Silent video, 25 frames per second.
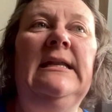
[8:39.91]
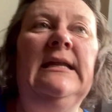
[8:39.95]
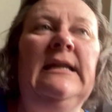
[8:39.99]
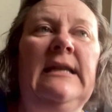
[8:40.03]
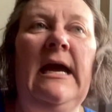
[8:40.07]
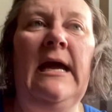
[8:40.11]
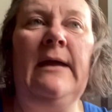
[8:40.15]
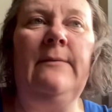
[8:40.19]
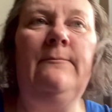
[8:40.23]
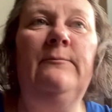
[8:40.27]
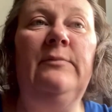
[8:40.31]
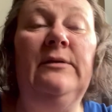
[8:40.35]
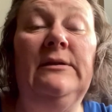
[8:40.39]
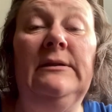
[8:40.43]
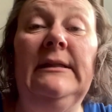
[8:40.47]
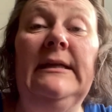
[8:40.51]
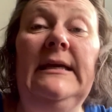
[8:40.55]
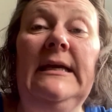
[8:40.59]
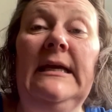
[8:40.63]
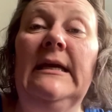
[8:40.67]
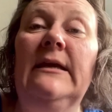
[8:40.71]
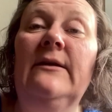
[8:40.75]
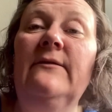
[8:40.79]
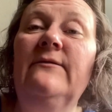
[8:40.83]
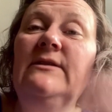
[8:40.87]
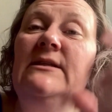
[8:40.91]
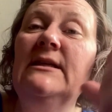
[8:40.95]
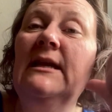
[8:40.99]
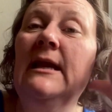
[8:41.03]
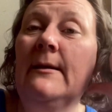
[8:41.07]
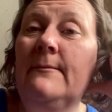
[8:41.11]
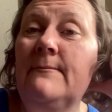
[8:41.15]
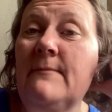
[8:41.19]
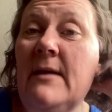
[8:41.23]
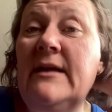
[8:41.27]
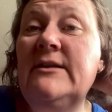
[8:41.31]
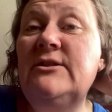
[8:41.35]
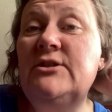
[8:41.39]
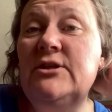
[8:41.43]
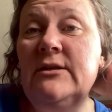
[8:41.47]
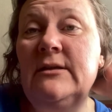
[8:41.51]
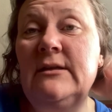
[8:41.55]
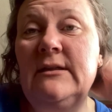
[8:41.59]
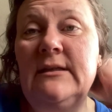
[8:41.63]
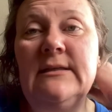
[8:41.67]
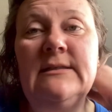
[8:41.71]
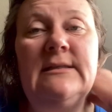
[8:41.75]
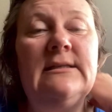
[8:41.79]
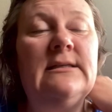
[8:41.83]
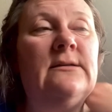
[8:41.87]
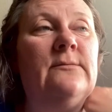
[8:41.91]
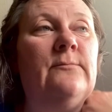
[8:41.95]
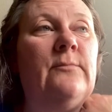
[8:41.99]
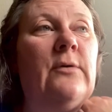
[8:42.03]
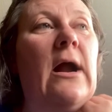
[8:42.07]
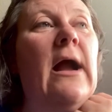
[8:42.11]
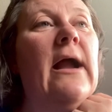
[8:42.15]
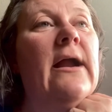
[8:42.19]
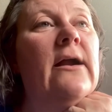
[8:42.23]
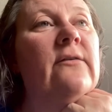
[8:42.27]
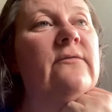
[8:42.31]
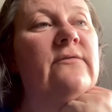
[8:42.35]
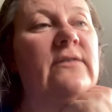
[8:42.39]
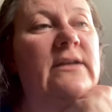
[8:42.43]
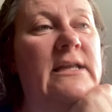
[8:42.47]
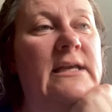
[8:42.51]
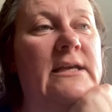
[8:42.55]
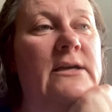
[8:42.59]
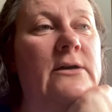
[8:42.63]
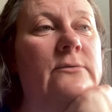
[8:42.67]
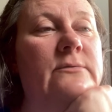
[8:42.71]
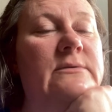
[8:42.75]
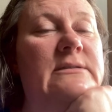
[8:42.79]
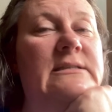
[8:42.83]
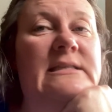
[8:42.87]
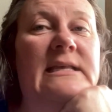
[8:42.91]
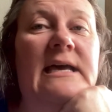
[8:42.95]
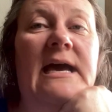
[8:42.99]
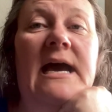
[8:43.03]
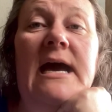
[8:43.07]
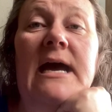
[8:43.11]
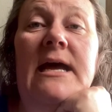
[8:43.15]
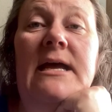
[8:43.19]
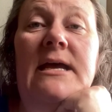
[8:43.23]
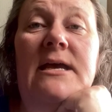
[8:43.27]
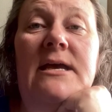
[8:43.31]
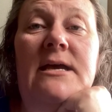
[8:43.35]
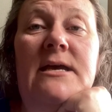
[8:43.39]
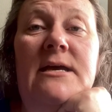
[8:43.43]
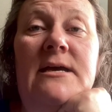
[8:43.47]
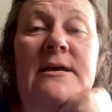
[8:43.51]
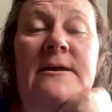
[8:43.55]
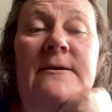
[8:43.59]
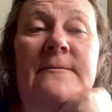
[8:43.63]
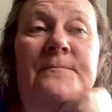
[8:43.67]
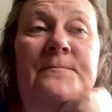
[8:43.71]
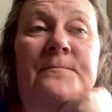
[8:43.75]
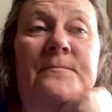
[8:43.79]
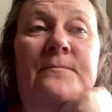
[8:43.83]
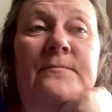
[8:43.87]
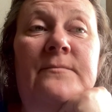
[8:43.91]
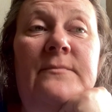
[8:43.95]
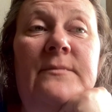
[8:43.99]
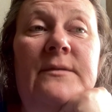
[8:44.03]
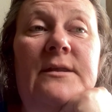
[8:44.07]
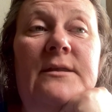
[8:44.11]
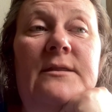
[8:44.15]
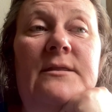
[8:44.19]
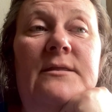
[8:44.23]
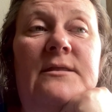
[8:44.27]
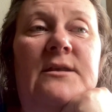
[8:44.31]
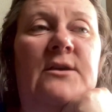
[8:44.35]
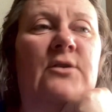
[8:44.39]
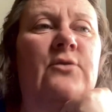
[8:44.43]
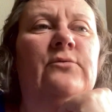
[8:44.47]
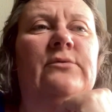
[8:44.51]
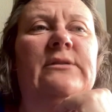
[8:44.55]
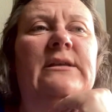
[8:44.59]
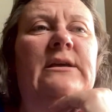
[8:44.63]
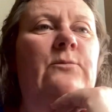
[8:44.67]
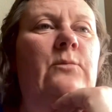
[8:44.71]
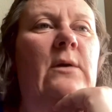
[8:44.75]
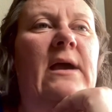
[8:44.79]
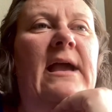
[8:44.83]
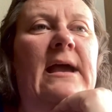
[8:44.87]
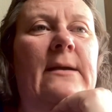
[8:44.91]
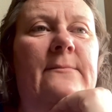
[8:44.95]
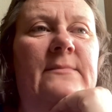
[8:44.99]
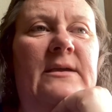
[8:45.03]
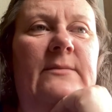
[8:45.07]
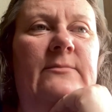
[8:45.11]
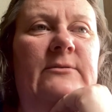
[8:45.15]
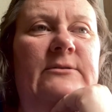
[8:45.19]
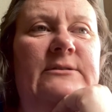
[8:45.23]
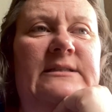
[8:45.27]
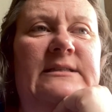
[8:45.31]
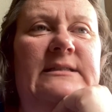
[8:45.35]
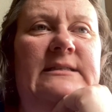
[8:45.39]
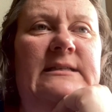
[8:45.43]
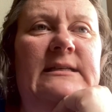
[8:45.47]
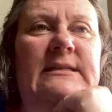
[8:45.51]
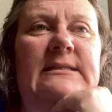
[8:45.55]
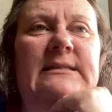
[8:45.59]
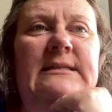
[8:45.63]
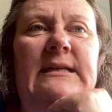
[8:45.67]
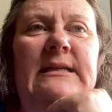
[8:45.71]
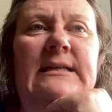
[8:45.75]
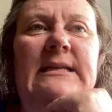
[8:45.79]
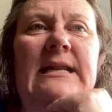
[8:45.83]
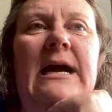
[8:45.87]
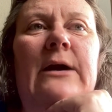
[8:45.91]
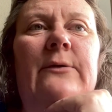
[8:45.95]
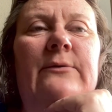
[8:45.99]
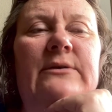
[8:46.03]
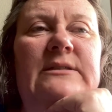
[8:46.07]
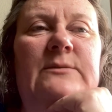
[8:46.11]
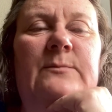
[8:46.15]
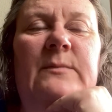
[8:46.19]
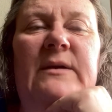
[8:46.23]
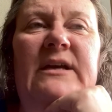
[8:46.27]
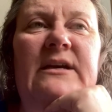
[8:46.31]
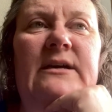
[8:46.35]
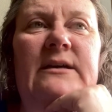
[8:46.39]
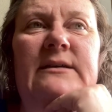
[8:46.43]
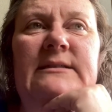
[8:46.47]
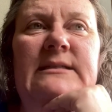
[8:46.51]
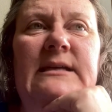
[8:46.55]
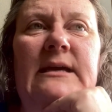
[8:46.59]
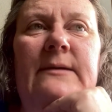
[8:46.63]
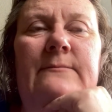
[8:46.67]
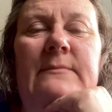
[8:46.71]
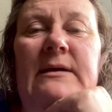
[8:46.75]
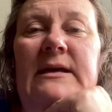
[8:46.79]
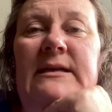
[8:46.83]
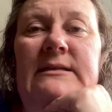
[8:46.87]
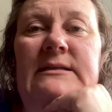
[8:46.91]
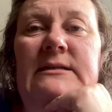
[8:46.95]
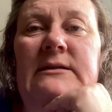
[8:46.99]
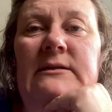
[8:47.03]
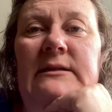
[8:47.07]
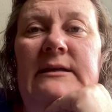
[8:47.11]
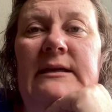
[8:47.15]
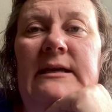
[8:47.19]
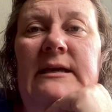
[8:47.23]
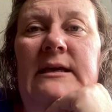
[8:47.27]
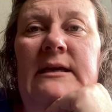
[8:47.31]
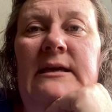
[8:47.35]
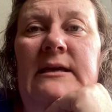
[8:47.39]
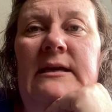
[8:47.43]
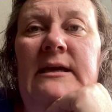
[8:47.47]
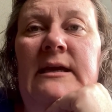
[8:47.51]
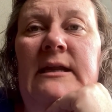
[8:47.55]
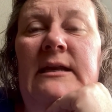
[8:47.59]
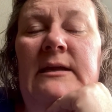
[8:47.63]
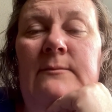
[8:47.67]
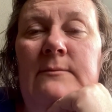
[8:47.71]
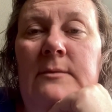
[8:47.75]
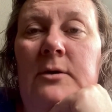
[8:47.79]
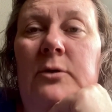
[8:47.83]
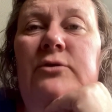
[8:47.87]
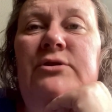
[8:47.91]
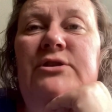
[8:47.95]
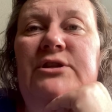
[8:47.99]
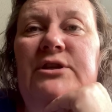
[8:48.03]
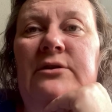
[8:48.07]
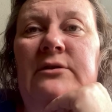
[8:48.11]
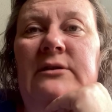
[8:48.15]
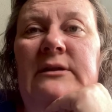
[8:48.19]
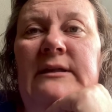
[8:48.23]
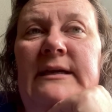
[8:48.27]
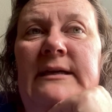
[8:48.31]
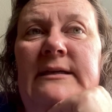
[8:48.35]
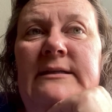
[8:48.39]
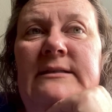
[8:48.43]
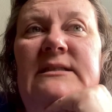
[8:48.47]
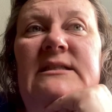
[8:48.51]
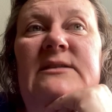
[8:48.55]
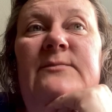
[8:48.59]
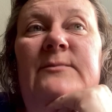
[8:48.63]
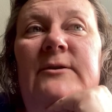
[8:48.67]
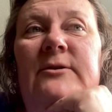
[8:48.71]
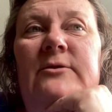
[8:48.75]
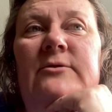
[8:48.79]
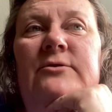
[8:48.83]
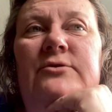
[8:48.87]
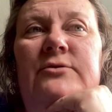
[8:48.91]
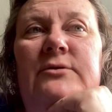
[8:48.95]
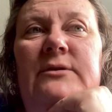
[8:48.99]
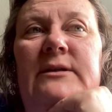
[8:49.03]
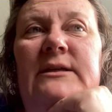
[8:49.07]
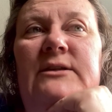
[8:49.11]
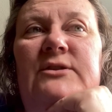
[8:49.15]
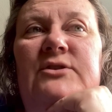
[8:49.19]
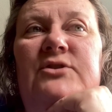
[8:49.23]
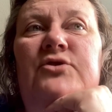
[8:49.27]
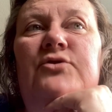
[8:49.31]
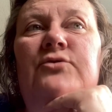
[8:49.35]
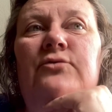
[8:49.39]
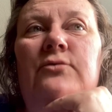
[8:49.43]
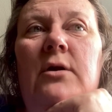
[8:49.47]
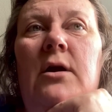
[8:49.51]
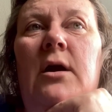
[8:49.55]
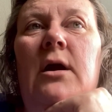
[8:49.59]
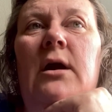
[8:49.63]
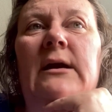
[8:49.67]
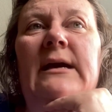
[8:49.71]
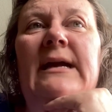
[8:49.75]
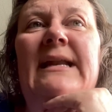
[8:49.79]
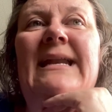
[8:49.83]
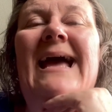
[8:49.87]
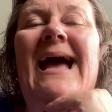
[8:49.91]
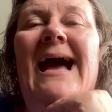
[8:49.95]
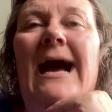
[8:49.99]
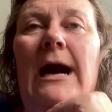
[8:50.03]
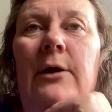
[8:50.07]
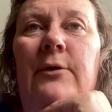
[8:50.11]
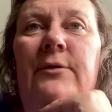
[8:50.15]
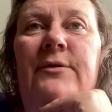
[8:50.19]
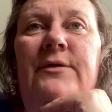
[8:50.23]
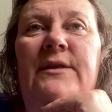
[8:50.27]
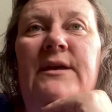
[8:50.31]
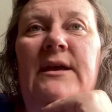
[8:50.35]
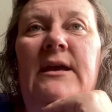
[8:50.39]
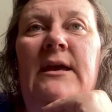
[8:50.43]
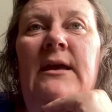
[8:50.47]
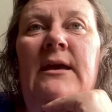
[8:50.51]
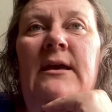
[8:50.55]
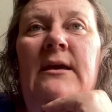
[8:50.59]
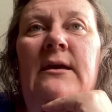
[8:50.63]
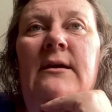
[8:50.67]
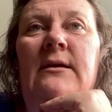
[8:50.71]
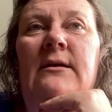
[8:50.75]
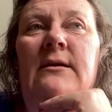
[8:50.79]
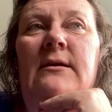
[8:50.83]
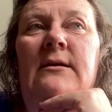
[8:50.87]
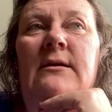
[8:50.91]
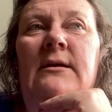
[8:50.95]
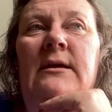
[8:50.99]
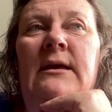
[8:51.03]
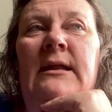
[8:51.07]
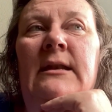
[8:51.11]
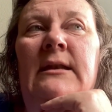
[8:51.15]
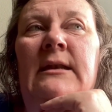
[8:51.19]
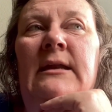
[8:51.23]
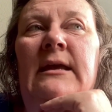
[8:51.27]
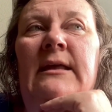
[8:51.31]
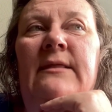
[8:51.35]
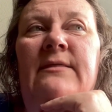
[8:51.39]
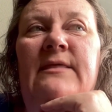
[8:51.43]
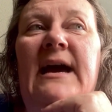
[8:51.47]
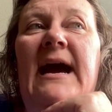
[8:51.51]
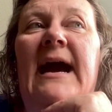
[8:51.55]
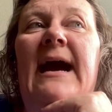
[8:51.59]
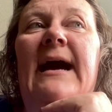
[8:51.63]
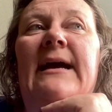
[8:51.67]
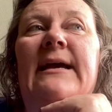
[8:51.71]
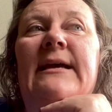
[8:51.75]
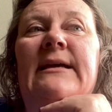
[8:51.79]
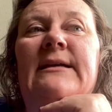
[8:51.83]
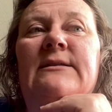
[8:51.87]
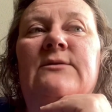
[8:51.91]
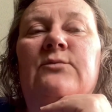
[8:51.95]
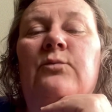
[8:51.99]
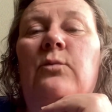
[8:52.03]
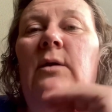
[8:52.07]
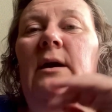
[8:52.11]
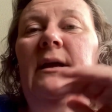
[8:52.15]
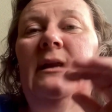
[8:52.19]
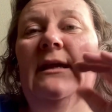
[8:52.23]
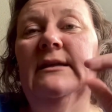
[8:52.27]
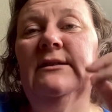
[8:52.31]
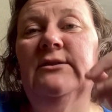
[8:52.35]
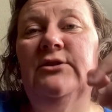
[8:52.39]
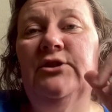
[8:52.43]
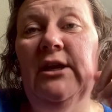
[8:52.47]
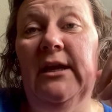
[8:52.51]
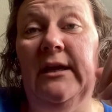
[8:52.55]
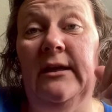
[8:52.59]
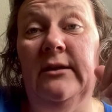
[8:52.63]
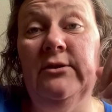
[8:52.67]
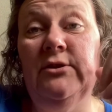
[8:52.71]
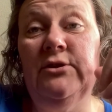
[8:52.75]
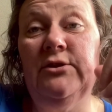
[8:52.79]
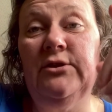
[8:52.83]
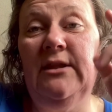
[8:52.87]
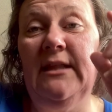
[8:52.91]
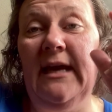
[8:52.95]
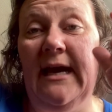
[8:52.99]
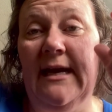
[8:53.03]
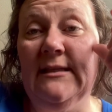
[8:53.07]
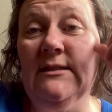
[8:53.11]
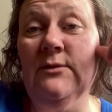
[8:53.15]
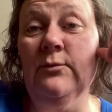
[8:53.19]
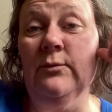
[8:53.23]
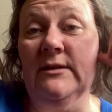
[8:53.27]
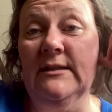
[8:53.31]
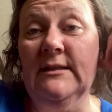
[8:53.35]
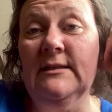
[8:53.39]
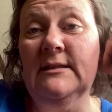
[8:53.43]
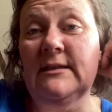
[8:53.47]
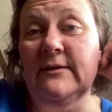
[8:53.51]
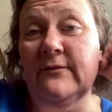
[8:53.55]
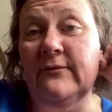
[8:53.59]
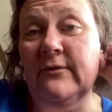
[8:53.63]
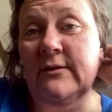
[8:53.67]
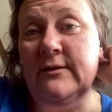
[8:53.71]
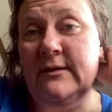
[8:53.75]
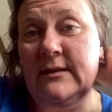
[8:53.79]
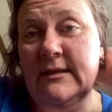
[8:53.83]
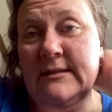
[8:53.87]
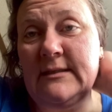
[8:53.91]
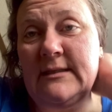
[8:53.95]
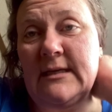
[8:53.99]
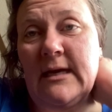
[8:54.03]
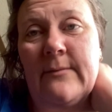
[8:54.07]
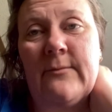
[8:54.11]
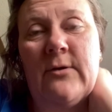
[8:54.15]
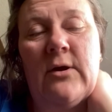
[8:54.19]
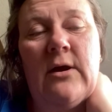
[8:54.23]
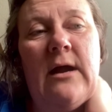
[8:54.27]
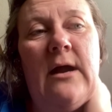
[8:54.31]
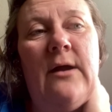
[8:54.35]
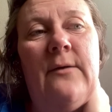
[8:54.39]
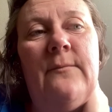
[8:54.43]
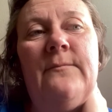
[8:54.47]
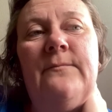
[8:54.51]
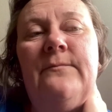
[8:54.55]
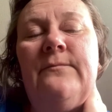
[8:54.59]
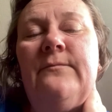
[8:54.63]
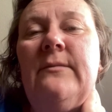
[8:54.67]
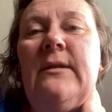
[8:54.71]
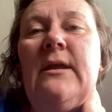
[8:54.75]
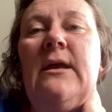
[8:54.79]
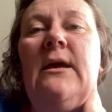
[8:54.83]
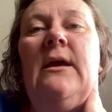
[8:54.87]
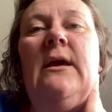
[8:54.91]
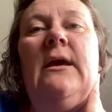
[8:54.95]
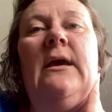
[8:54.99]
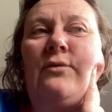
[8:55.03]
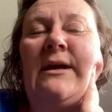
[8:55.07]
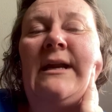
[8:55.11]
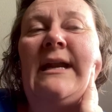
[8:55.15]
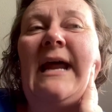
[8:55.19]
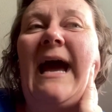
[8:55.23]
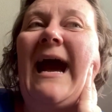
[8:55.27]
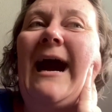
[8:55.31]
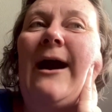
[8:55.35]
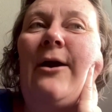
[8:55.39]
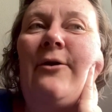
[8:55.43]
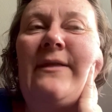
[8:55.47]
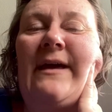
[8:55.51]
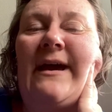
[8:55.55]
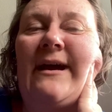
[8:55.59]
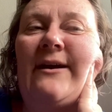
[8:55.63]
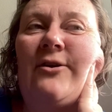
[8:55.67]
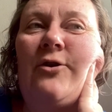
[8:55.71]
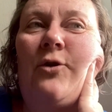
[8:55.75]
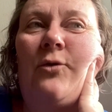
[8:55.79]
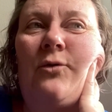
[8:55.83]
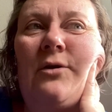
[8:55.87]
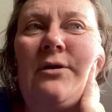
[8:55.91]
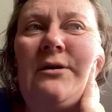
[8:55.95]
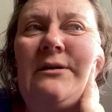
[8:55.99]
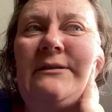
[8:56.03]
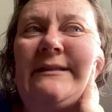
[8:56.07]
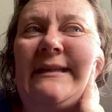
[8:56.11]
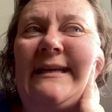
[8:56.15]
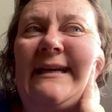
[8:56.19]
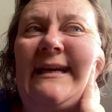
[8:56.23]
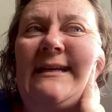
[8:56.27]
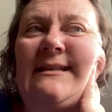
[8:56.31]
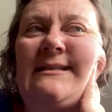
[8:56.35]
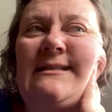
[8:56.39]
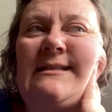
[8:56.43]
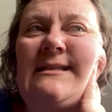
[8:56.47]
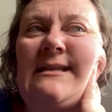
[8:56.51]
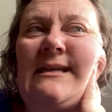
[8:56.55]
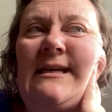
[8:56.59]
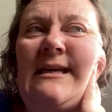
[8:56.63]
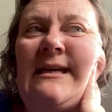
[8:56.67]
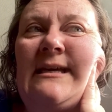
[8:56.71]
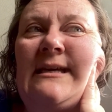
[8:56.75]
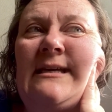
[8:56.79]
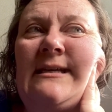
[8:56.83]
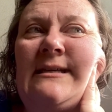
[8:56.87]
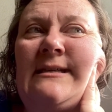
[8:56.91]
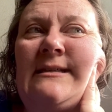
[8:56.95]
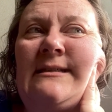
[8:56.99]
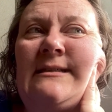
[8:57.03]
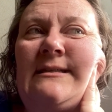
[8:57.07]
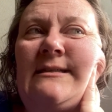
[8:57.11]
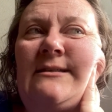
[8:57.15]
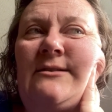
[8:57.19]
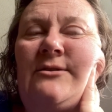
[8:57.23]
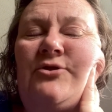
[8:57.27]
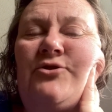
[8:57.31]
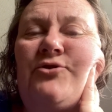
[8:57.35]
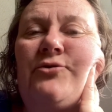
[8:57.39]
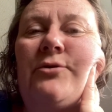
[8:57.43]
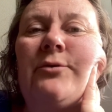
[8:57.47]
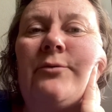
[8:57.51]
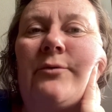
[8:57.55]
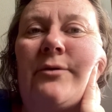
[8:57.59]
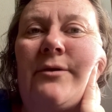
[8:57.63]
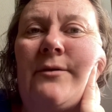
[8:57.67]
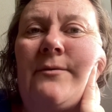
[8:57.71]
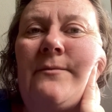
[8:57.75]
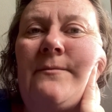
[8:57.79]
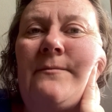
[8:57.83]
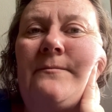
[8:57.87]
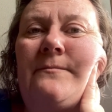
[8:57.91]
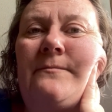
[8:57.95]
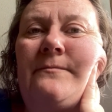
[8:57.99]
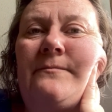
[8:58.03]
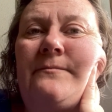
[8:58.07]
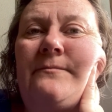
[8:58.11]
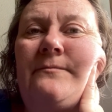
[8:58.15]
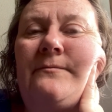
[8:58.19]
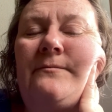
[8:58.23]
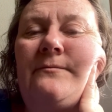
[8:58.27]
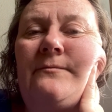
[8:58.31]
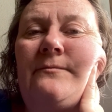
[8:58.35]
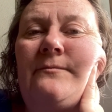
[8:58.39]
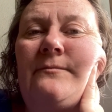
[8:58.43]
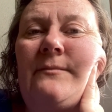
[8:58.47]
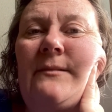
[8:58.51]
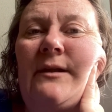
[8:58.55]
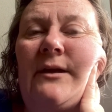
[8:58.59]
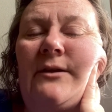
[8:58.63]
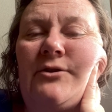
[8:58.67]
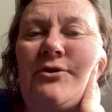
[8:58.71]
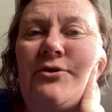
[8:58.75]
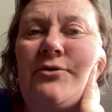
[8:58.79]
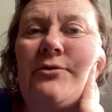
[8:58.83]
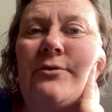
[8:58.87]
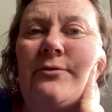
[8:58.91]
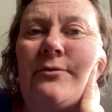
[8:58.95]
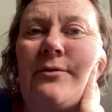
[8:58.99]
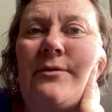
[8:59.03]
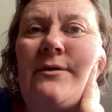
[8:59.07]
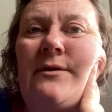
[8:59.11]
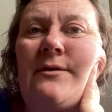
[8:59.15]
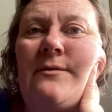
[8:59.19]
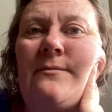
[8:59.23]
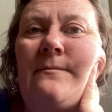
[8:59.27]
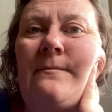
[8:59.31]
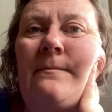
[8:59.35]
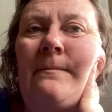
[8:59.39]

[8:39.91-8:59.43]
And I believed, and I mentioned this in the prior videos, that the only way I'm able to succeed now is because I'm mentally and emotionally and spiritually strong and healthy. And, and that is what has changed. That's what's different this time around. And how that correlates is truth. Truth.